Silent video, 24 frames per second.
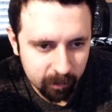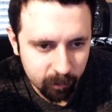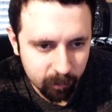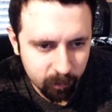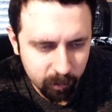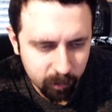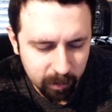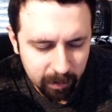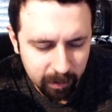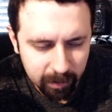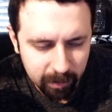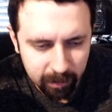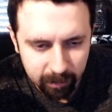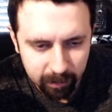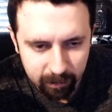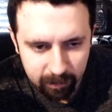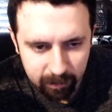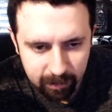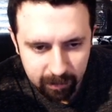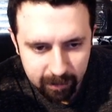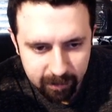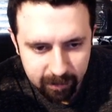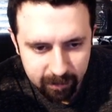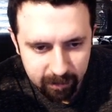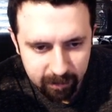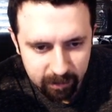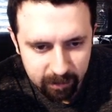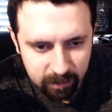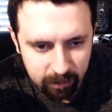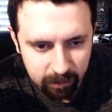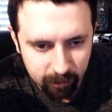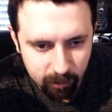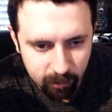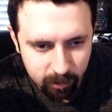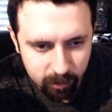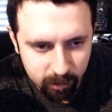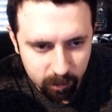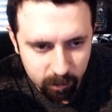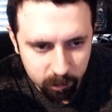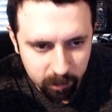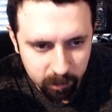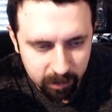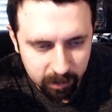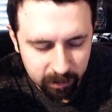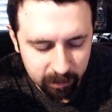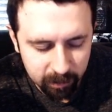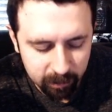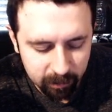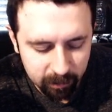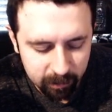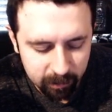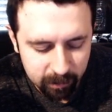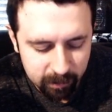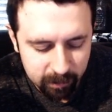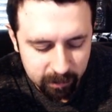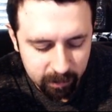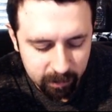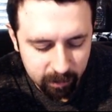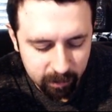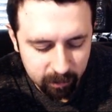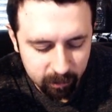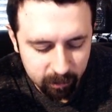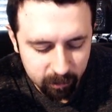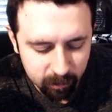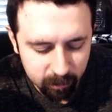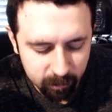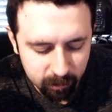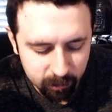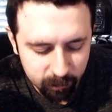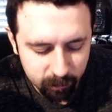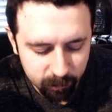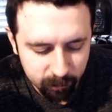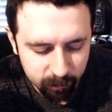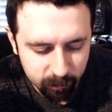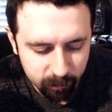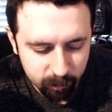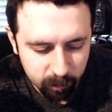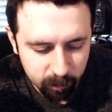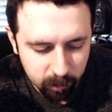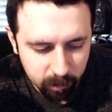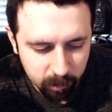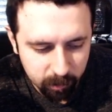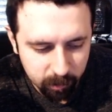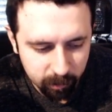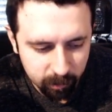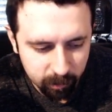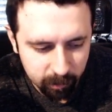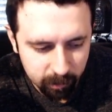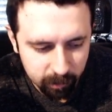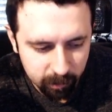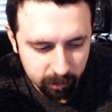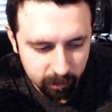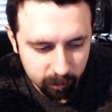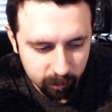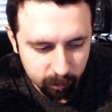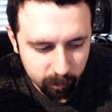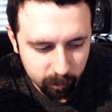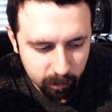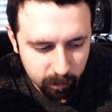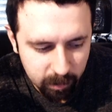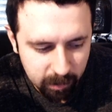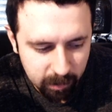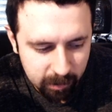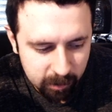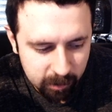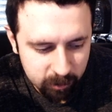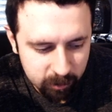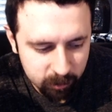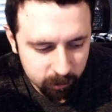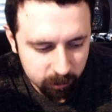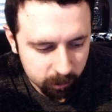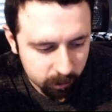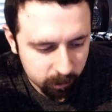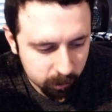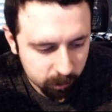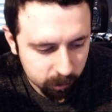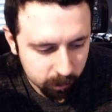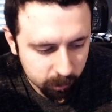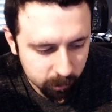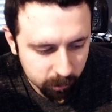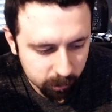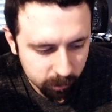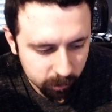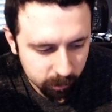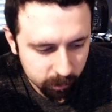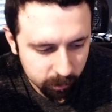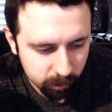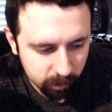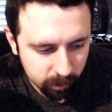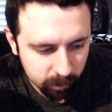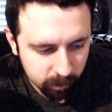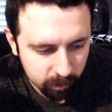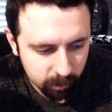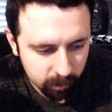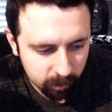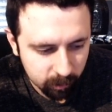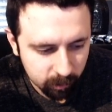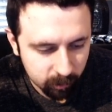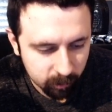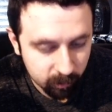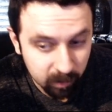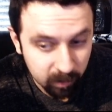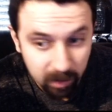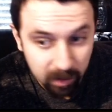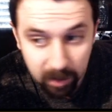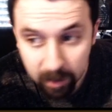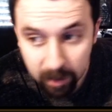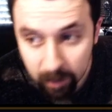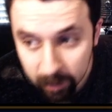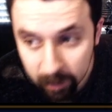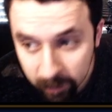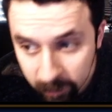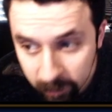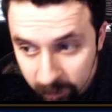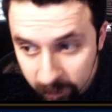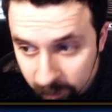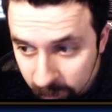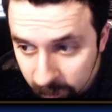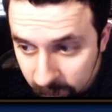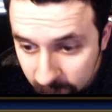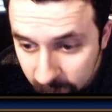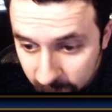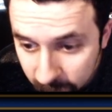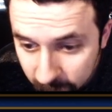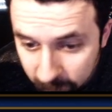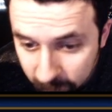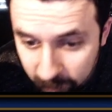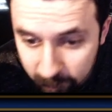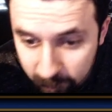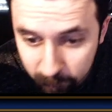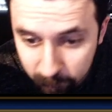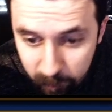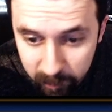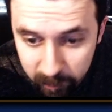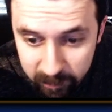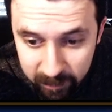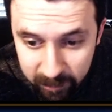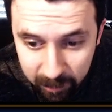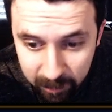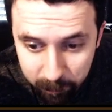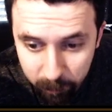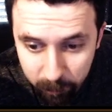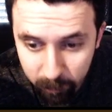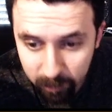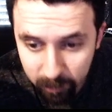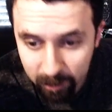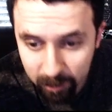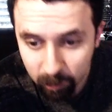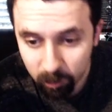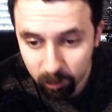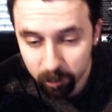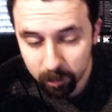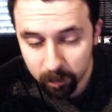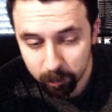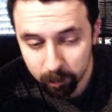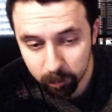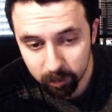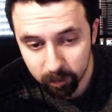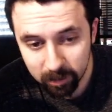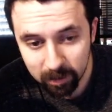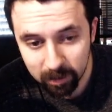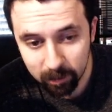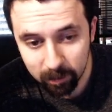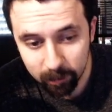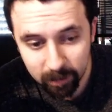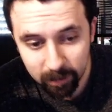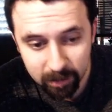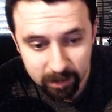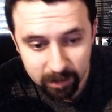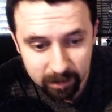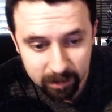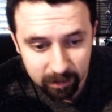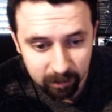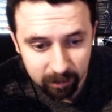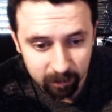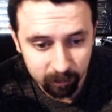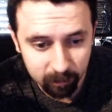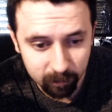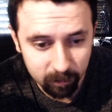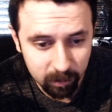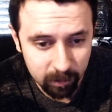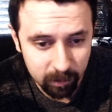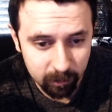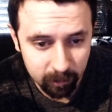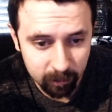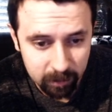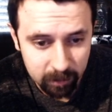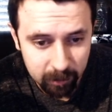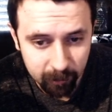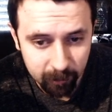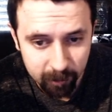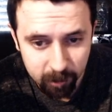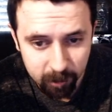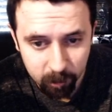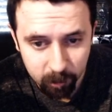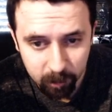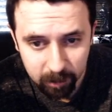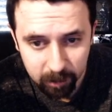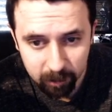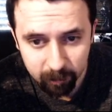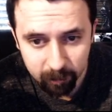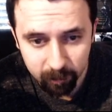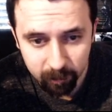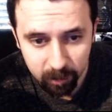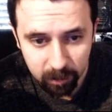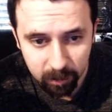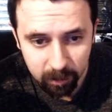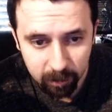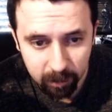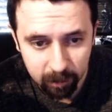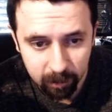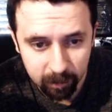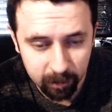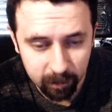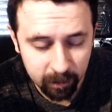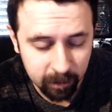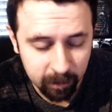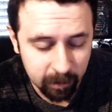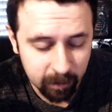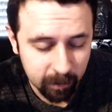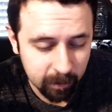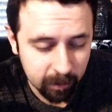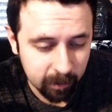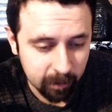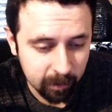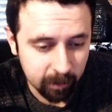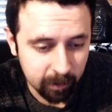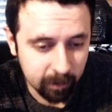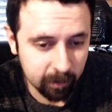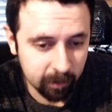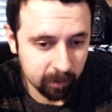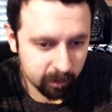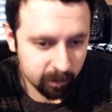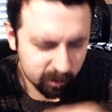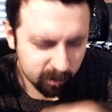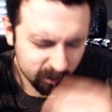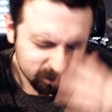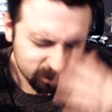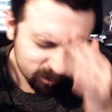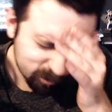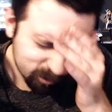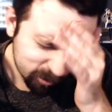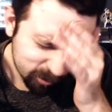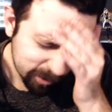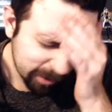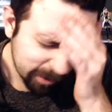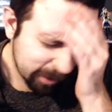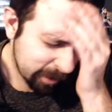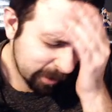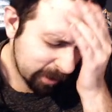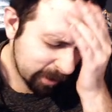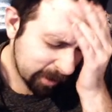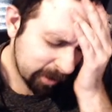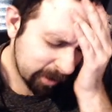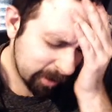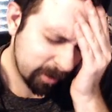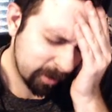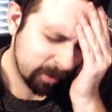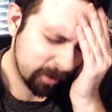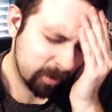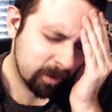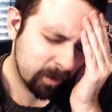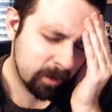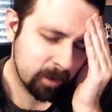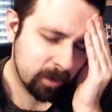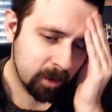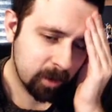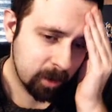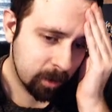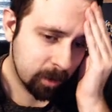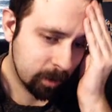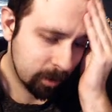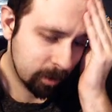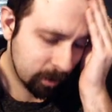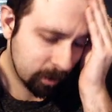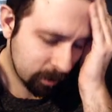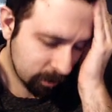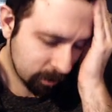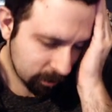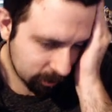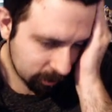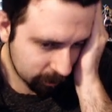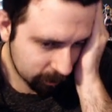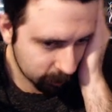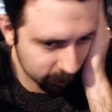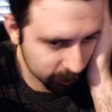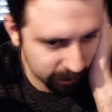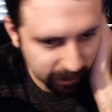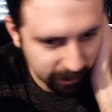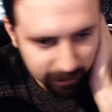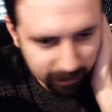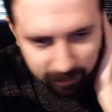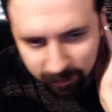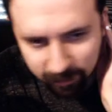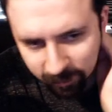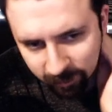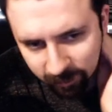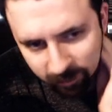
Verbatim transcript: Fran as the Neovision Awakened instead of uh, Basch or Vaan, for example. That would have been pretty amazing. Va Neovision Awakened Vaan. Fran, okay.